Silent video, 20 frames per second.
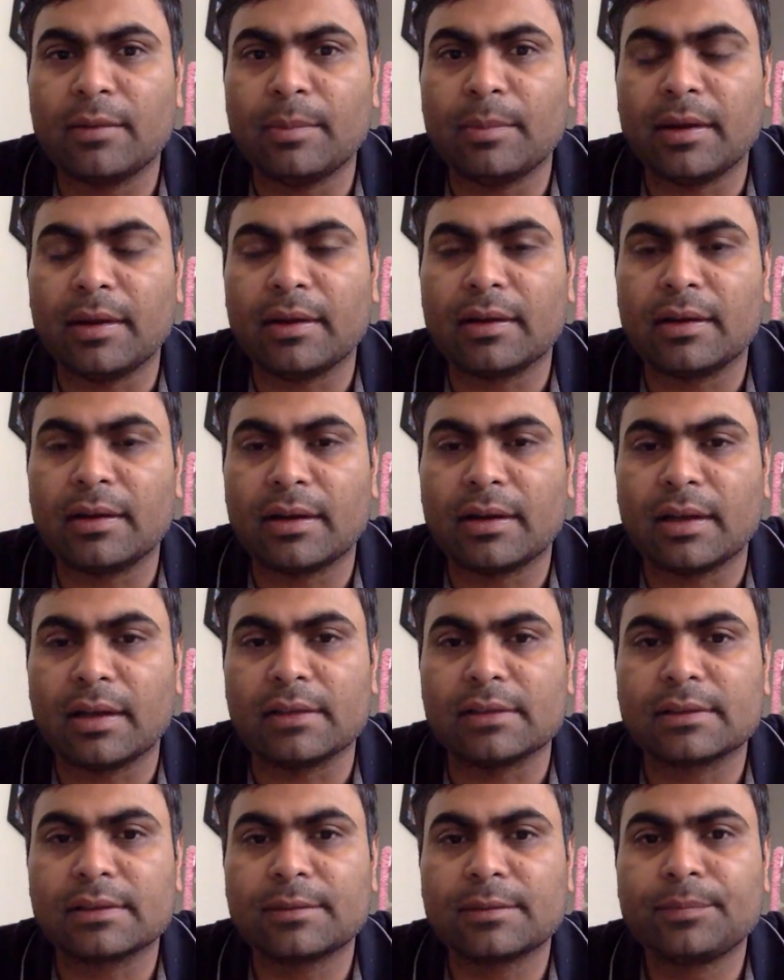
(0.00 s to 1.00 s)
mental
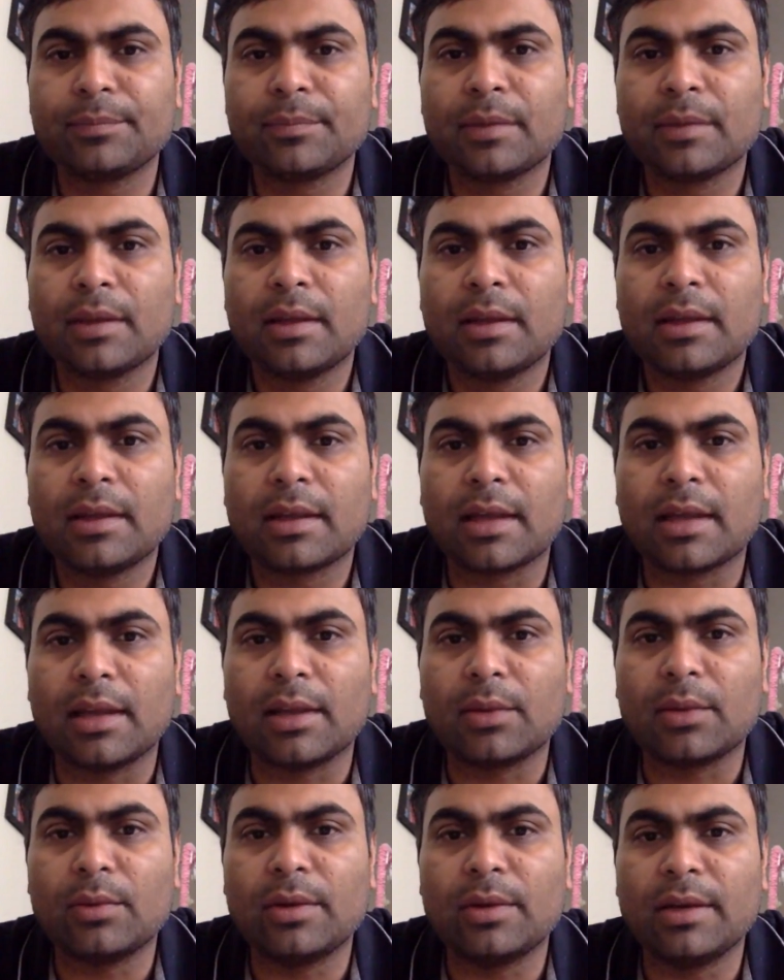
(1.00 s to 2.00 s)
task.
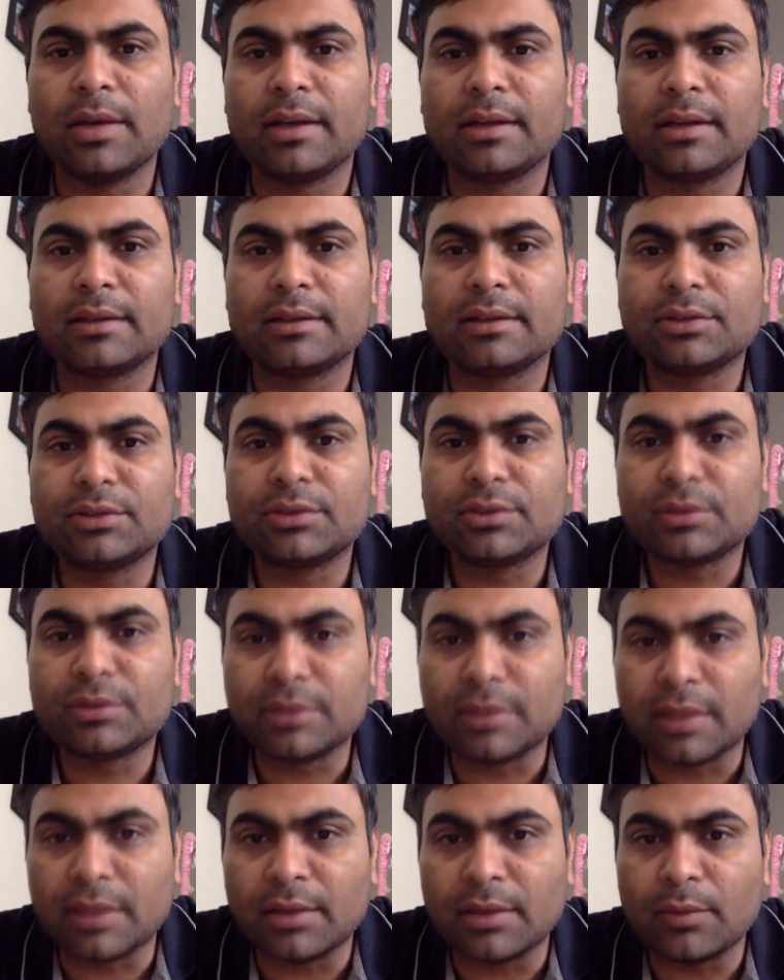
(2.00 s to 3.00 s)

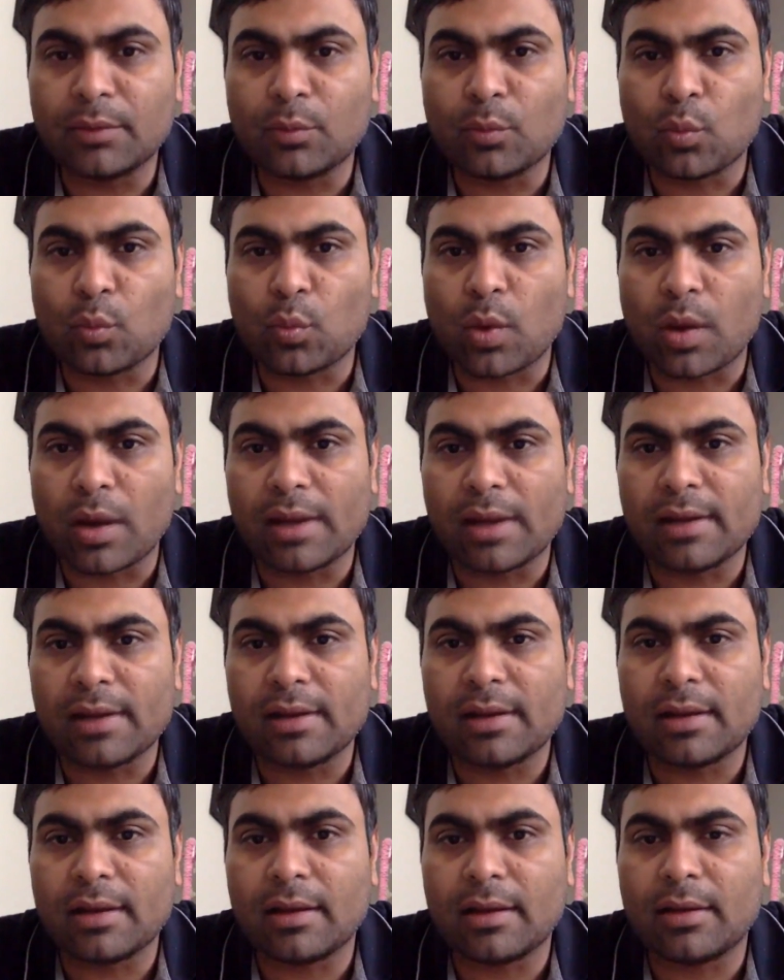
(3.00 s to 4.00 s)
Calculating
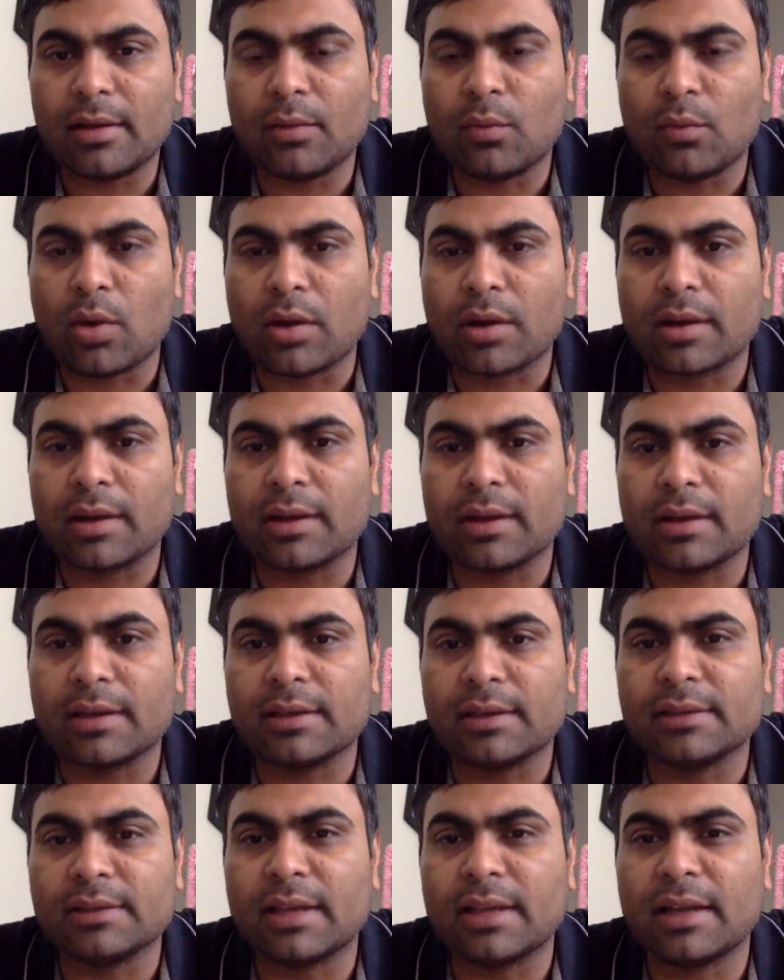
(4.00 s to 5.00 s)
while walking
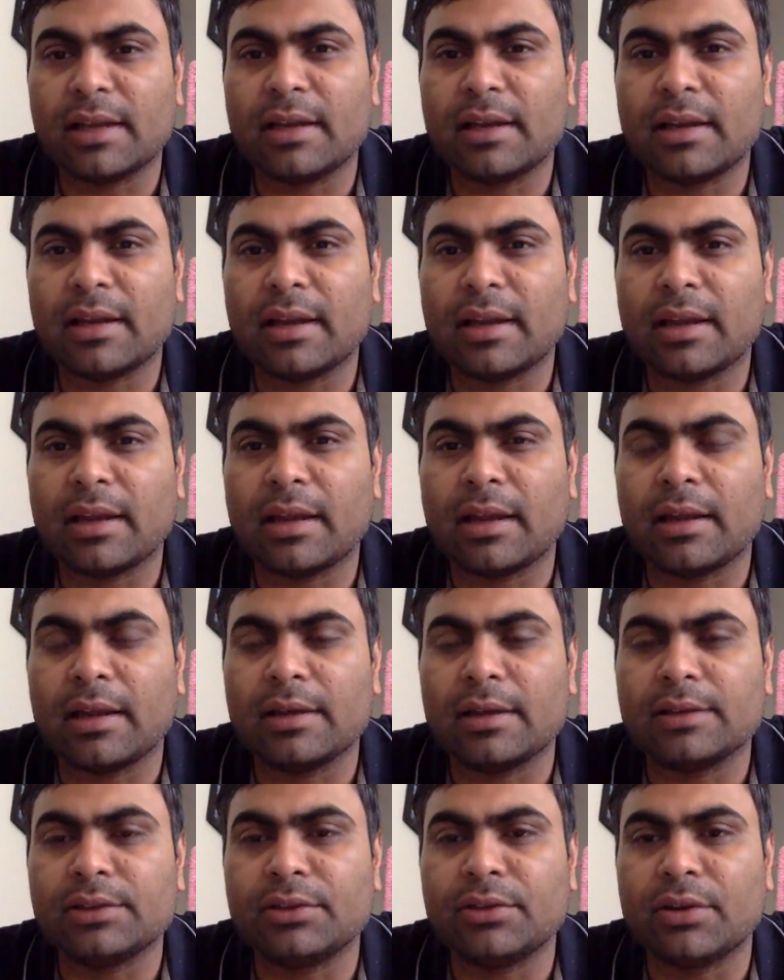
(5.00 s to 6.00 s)
is an
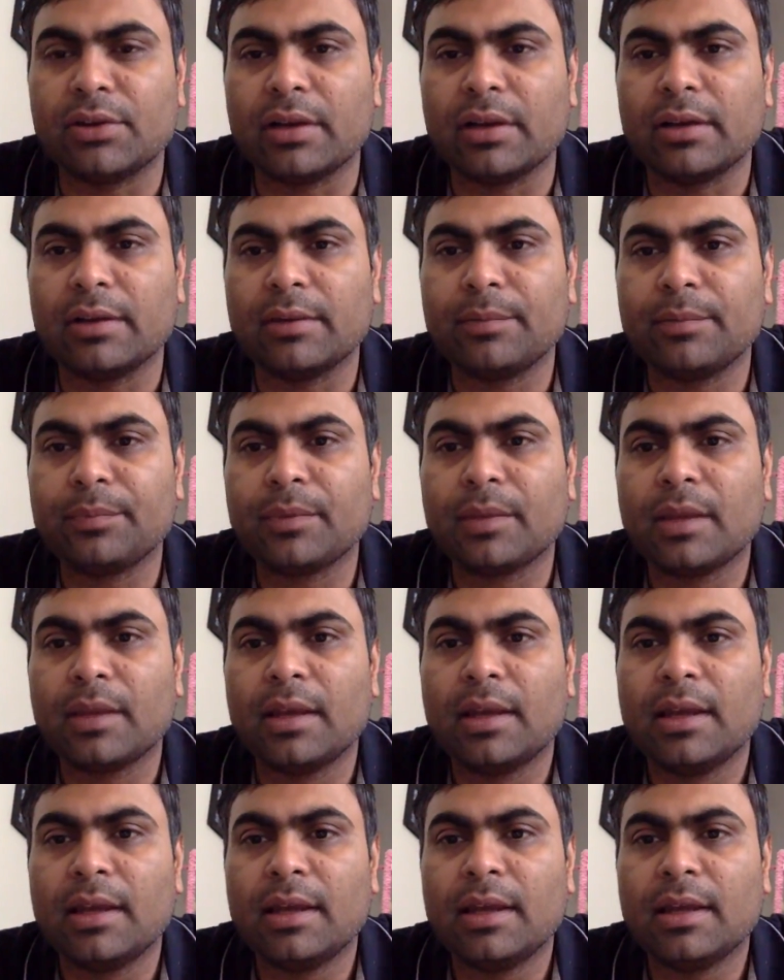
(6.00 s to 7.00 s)
energy drain.
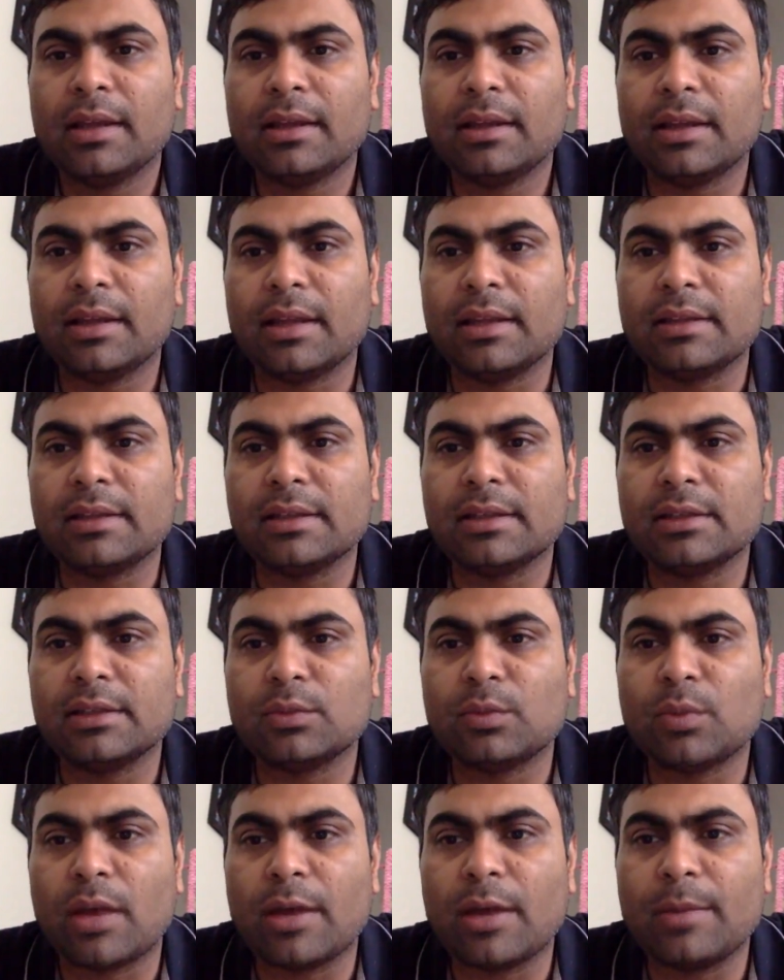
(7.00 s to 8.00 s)
This
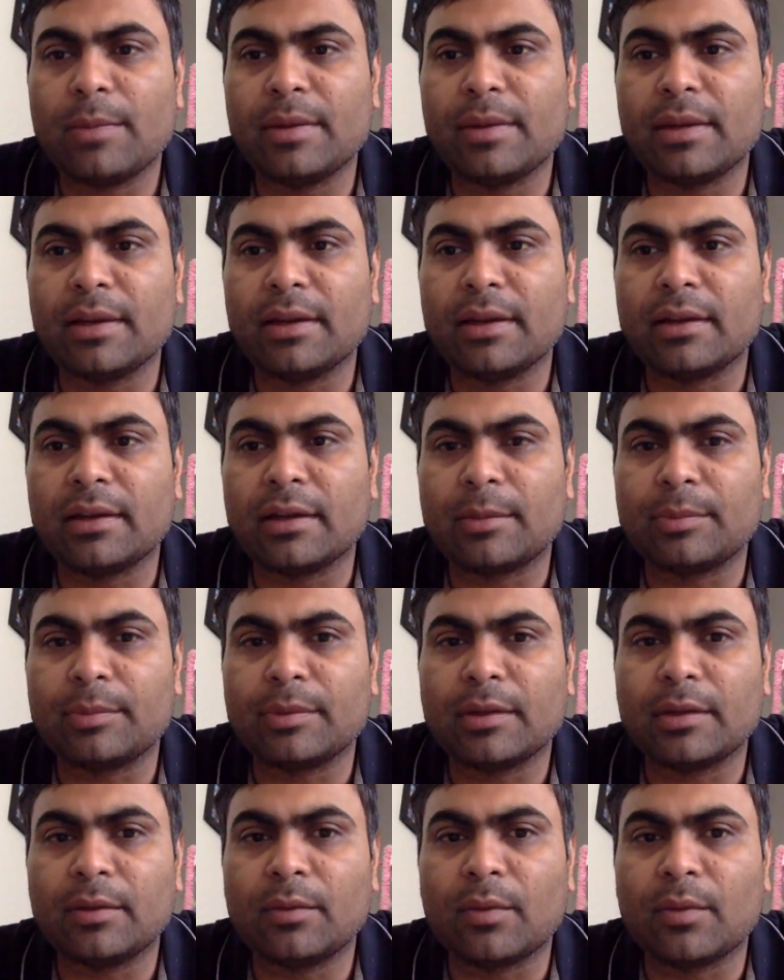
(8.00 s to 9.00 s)
is why being
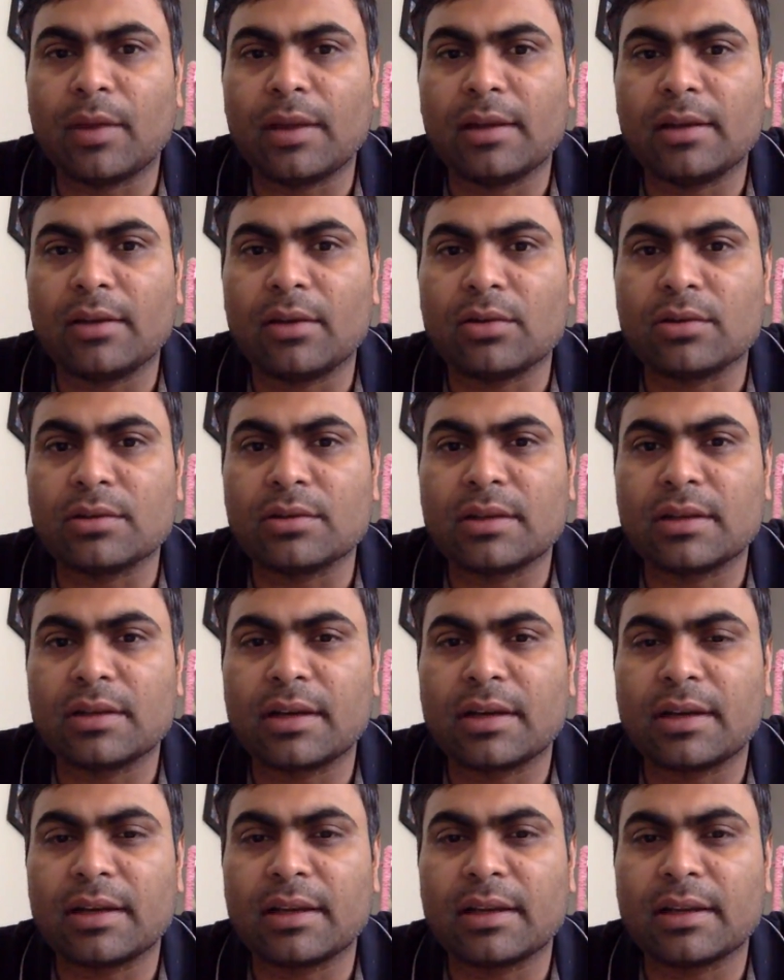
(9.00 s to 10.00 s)
interrupted while
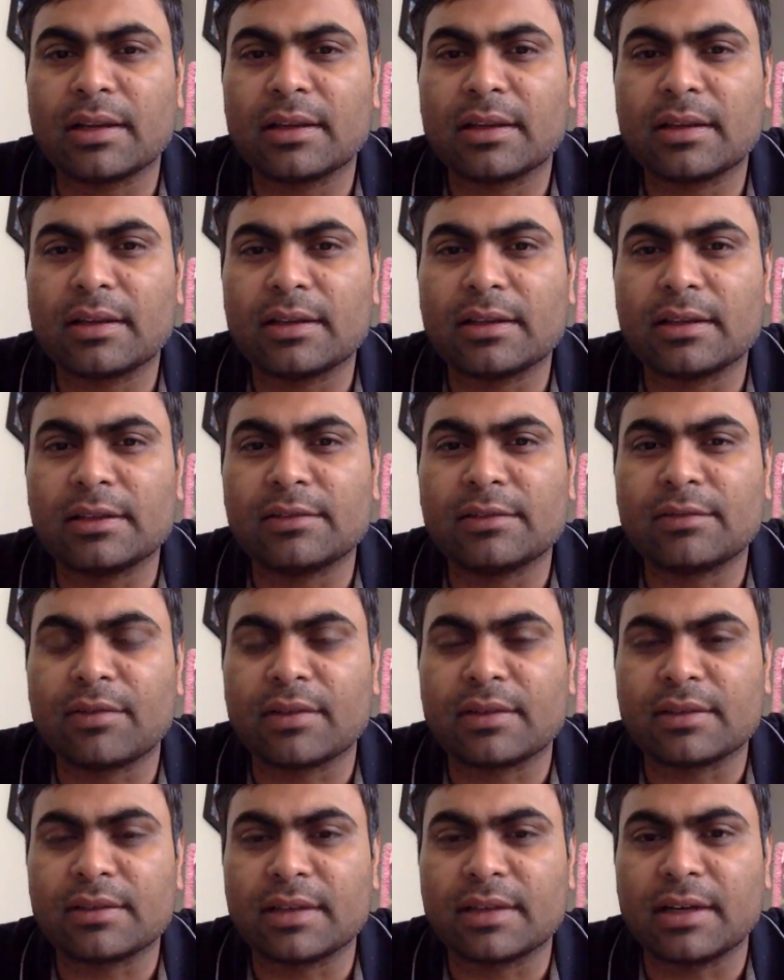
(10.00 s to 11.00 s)
concentrating is
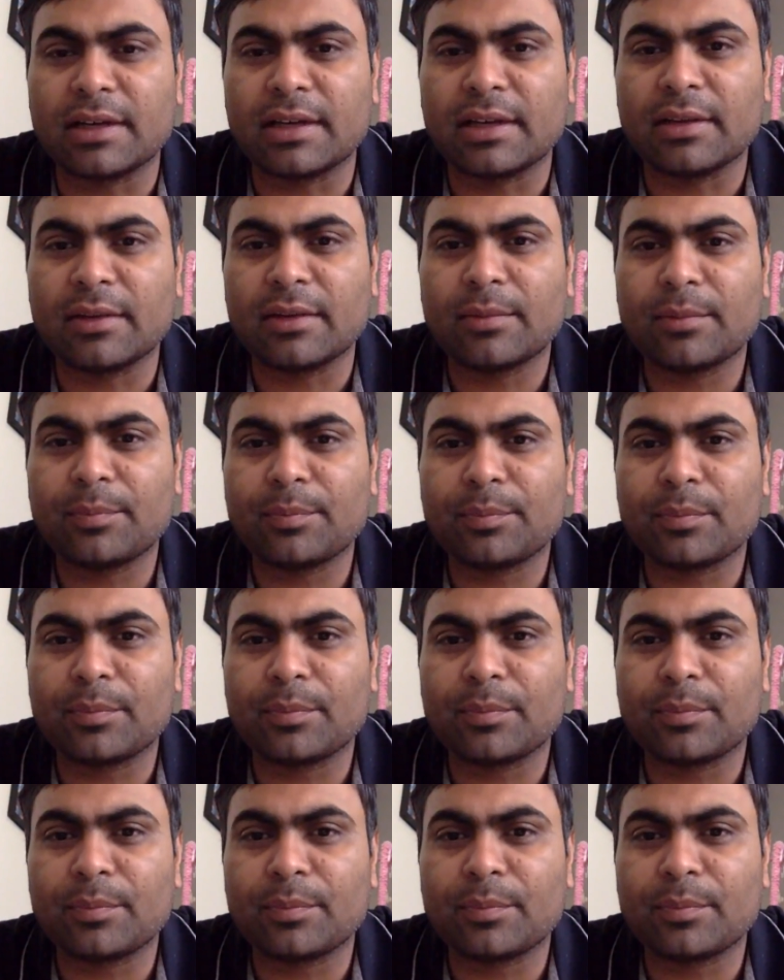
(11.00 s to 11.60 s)
frustrating,